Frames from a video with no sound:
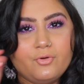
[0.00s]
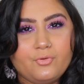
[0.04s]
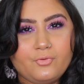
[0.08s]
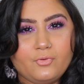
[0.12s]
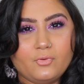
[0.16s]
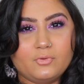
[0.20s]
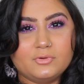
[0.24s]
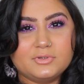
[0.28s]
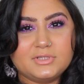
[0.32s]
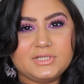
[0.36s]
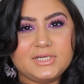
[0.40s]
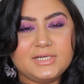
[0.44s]

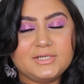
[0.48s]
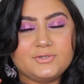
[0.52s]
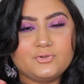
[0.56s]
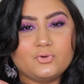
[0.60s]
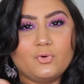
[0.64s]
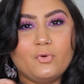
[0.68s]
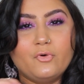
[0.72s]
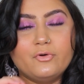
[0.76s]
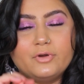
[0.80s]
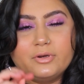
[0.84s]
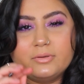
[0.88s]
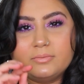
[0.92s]
rosy
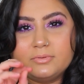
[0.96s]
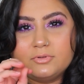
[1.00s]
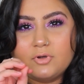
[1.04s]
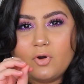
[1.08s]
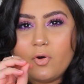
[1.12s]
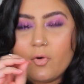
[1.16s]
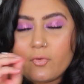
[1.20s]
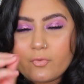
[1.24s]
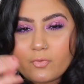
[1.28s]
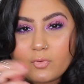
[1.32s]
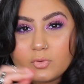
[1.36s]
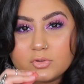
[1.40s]
tone
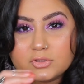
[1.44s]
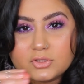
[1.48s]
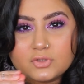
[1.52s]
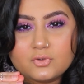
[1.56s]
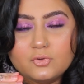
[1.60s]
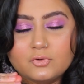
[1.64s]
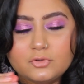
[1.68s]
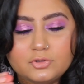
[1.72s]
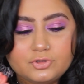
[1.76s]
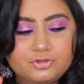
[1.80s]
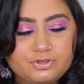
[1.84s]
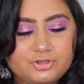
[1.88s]
or rose
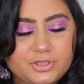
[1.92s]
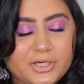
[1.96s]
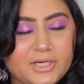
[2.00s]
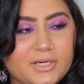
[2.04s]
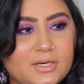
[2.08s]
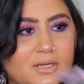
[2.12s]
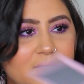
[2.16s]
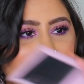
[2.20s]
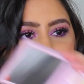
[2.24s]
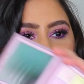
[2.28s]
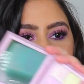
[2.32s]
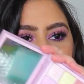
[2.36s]
gold
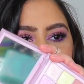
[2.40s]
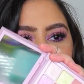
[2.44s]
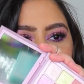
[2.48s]
shade in this